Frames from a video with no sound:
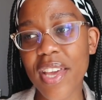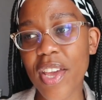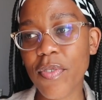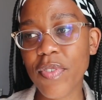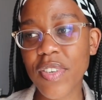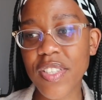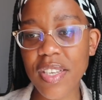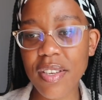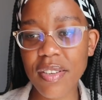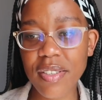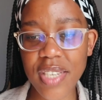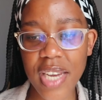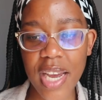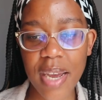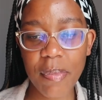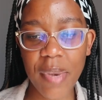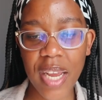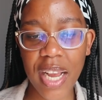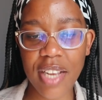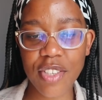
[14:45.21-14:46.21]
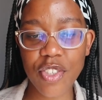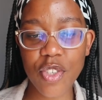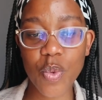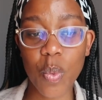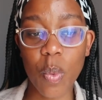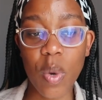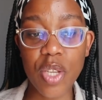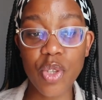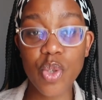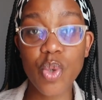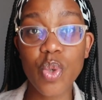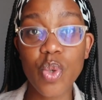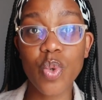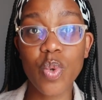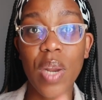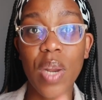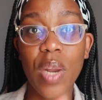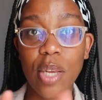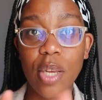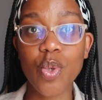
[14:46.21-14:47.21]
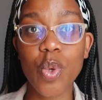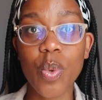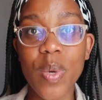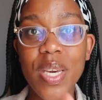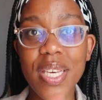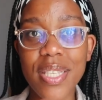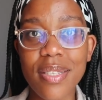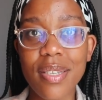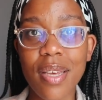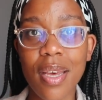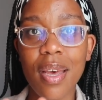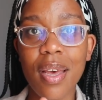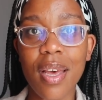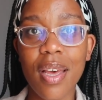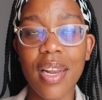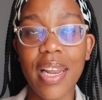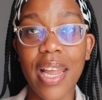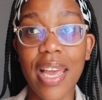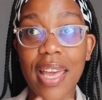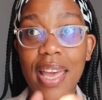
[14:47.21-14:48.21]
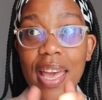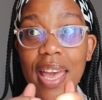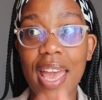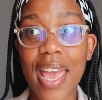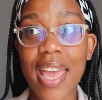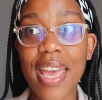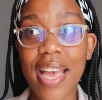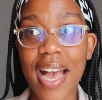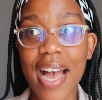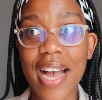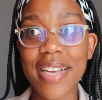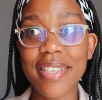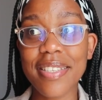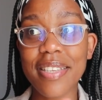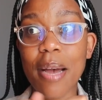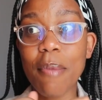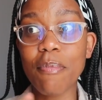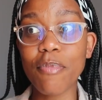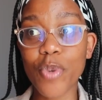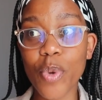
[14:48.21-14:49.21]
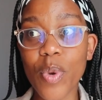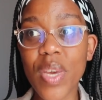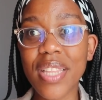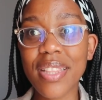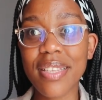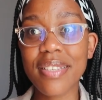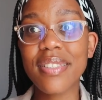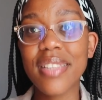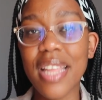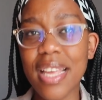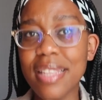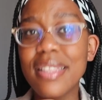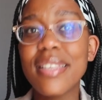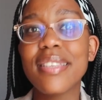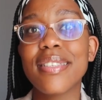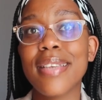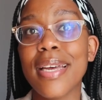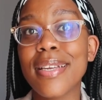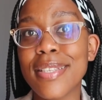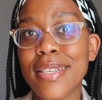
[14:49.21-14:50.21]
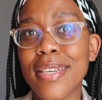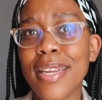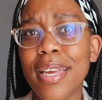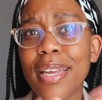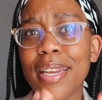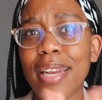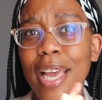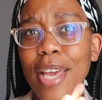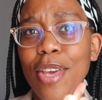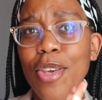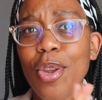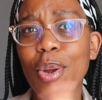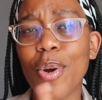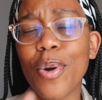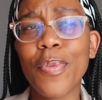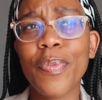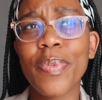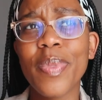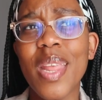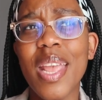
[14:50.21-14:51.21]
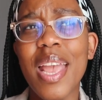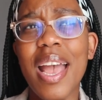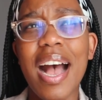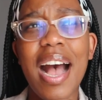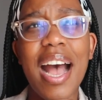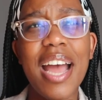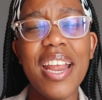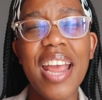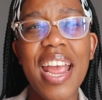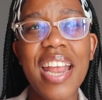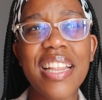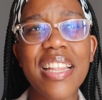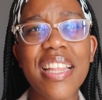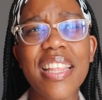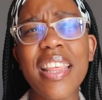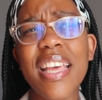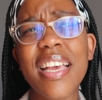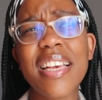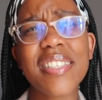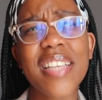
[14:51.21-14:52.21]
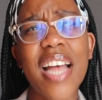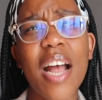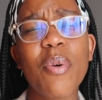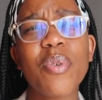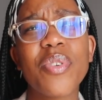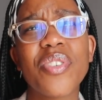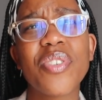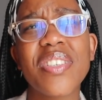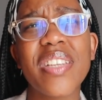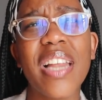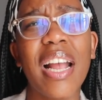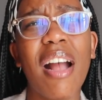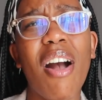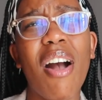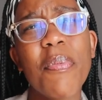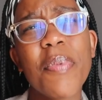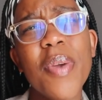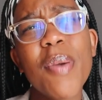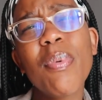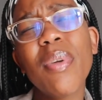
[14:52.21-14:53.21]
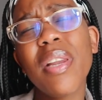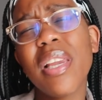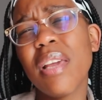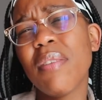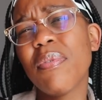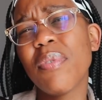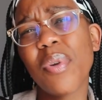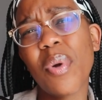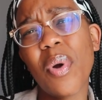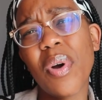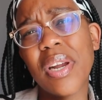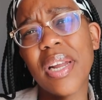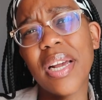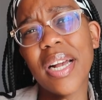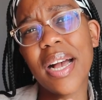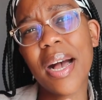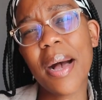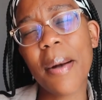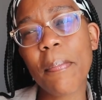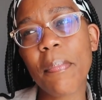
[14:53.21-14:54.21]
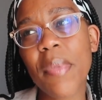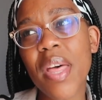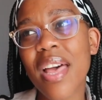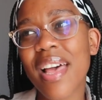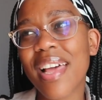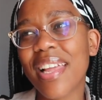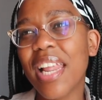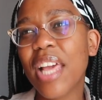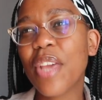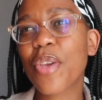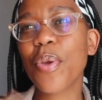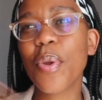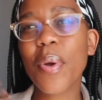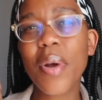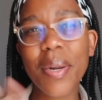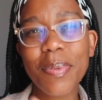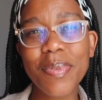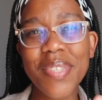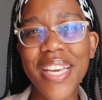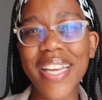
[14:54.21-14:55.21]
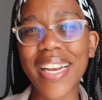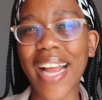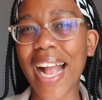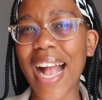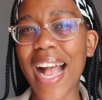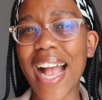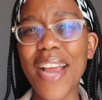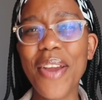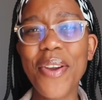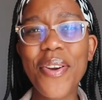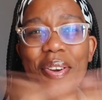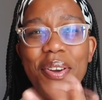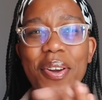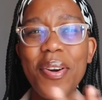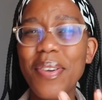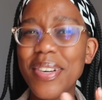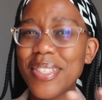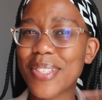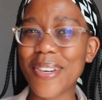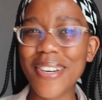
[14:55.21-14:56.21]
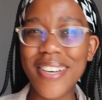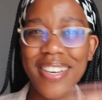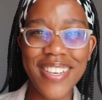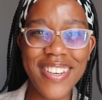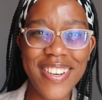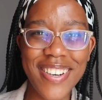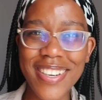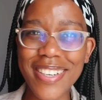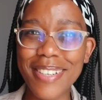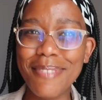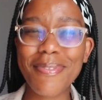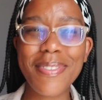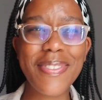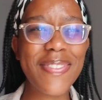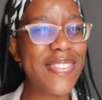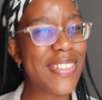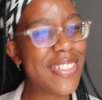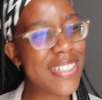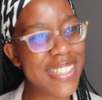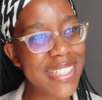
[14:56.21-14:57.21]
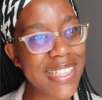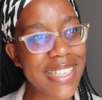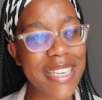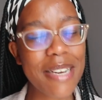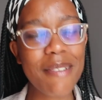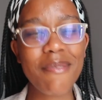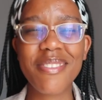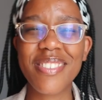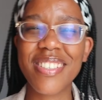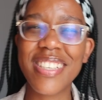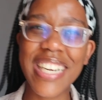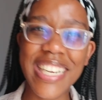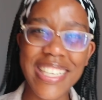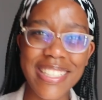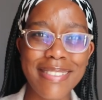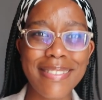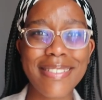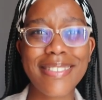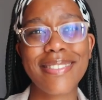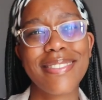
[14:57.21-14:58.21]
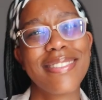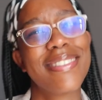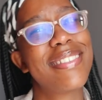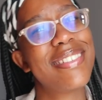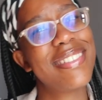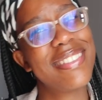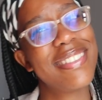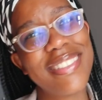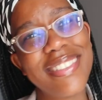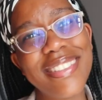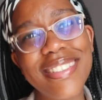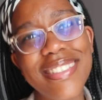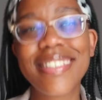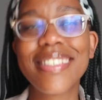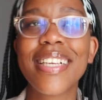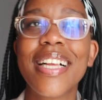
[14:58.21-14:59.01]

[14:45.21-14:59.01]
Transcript: Every single time, like, I just wanted to like tweet, like, hey guys, I'm doing this thing this Saturday, like, you know. And the thing is, I was just like, are people even gonna come? Like, you know what I'm saying? Like, I don't know what's going on. Are people gonna come? Should I do this? I don't know.